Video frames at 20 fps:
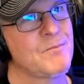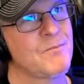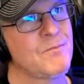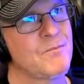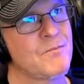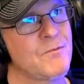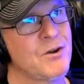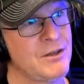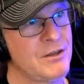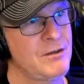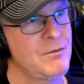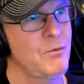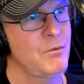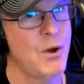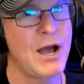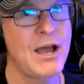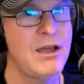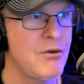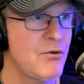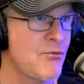Really?
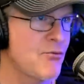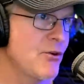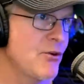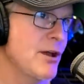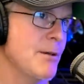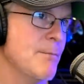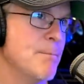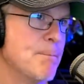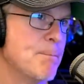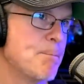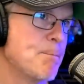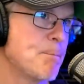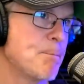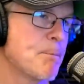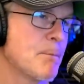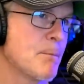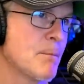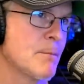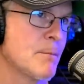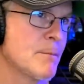Why are you afraid?
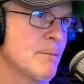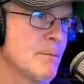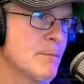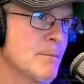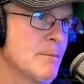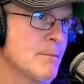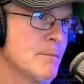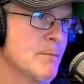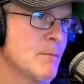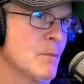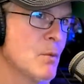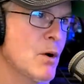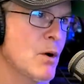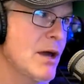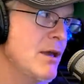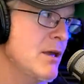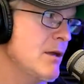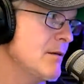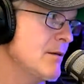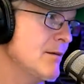
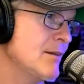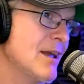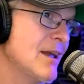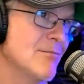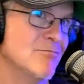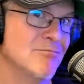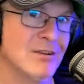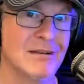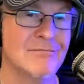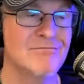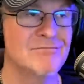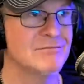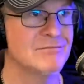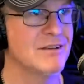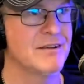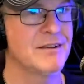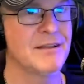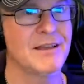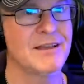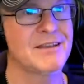Why? Like, my,
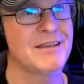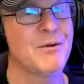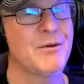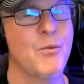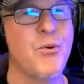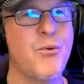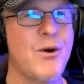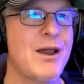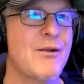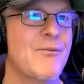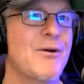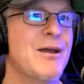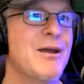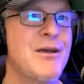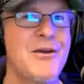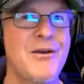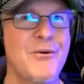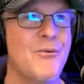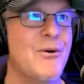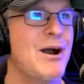like why, why,
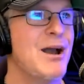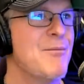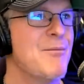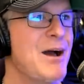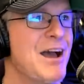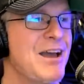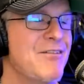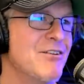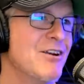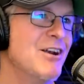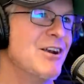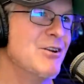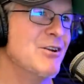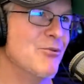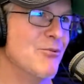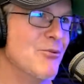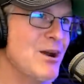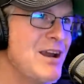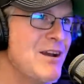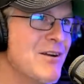why am I even on your
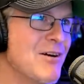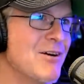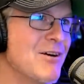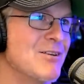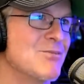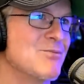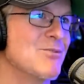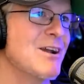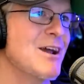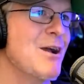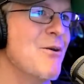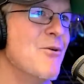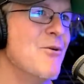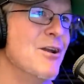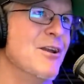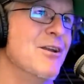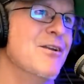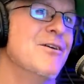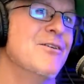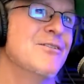radar is what I
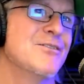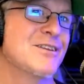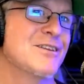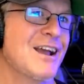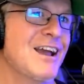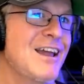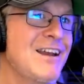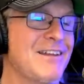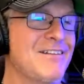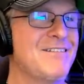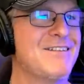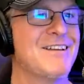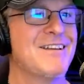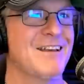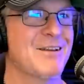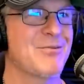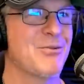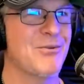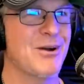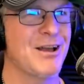want to know. It's like, I don't
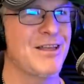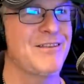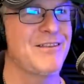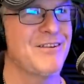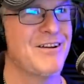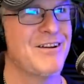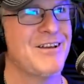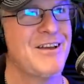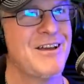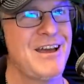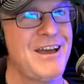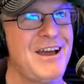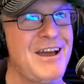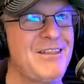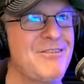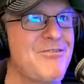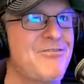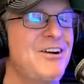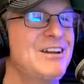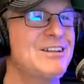like, what, how
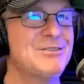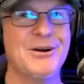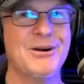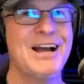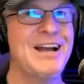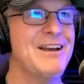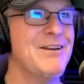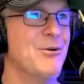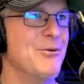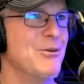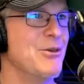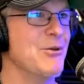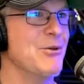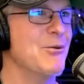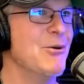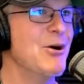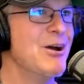the fuck do I know you?